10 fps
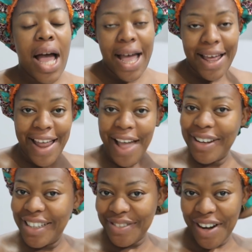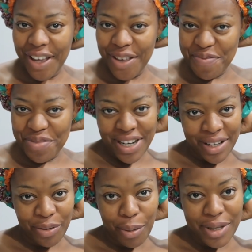And I got this very cute
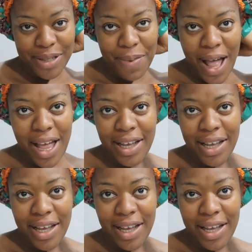bonnet from Spa.